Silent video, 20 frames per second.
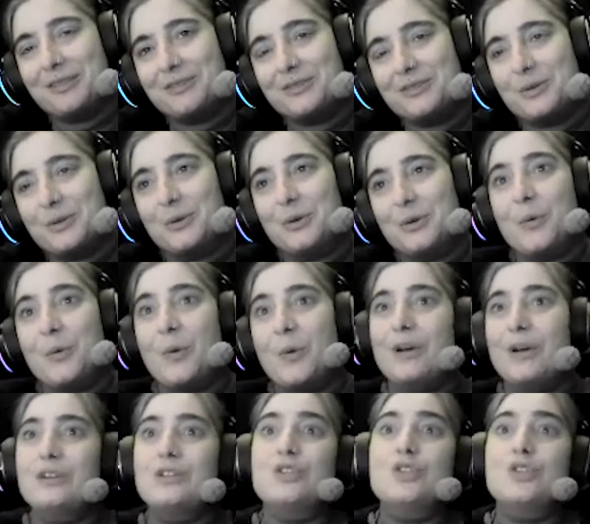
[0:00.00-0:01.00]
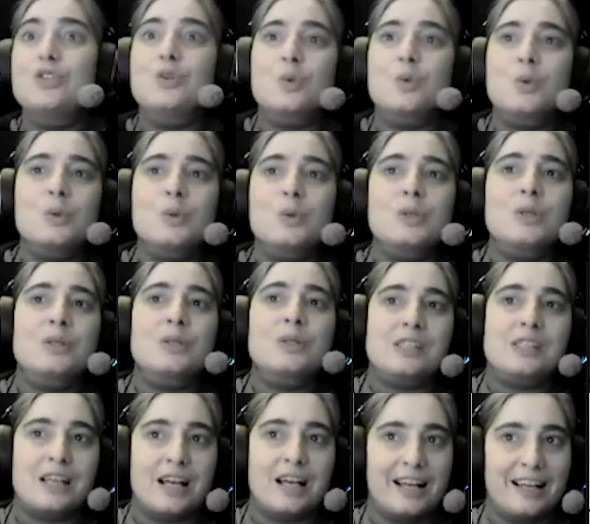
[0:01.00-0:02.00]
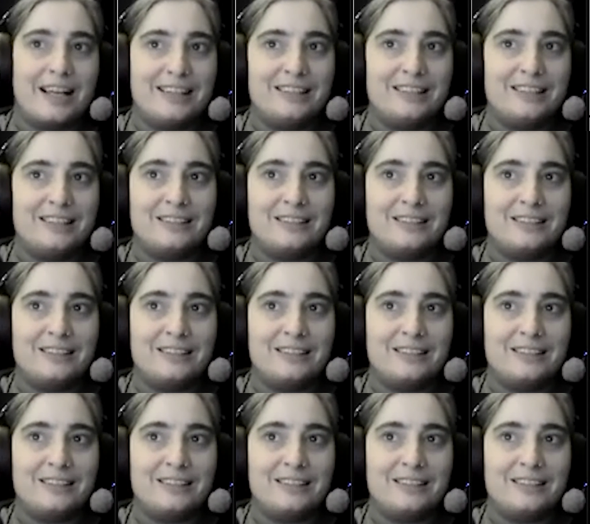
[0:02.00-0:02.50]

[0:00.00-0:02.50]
So you want to choose the side,